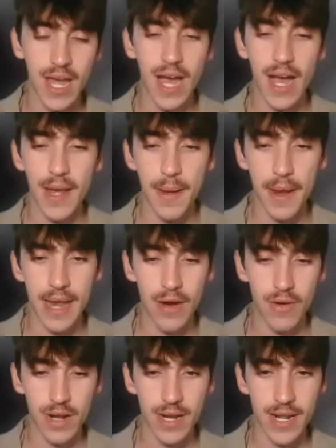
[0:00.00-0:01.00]
I now
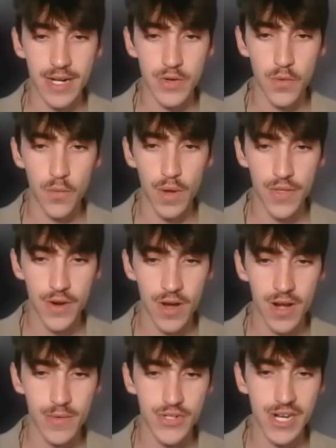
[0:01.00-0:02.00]
connect with an
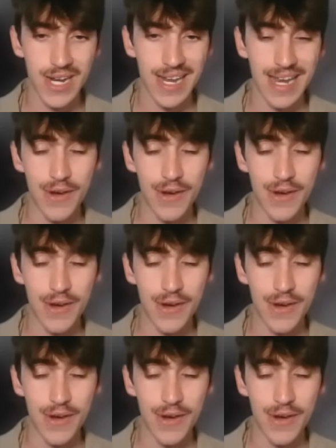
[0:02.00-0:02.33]
Aqua Jet, and now